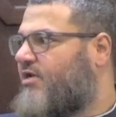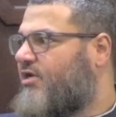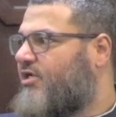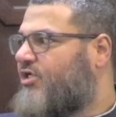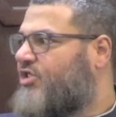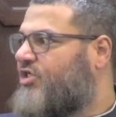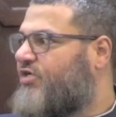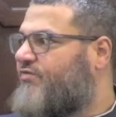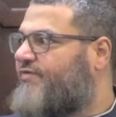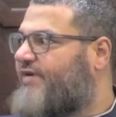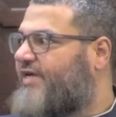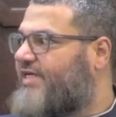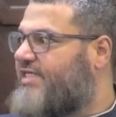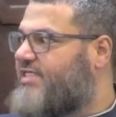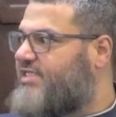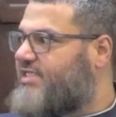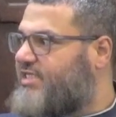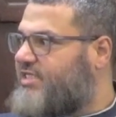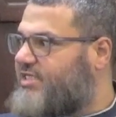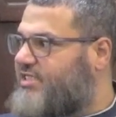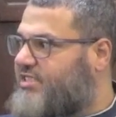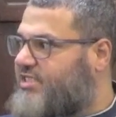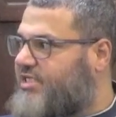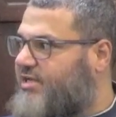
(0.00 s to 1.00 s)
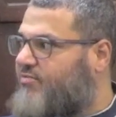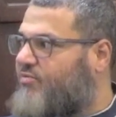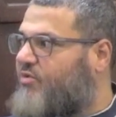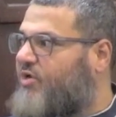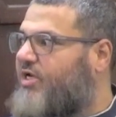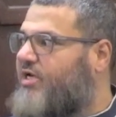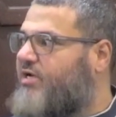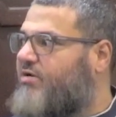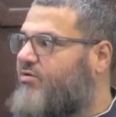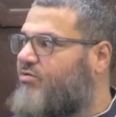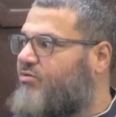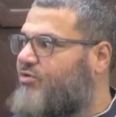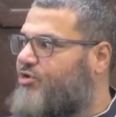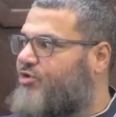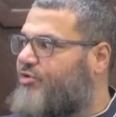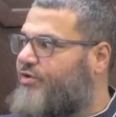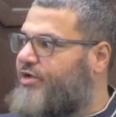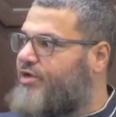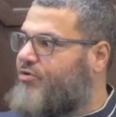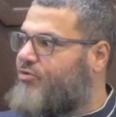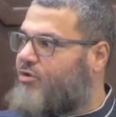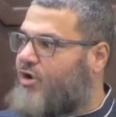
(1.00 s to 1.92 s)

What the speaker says: So if I see someone doing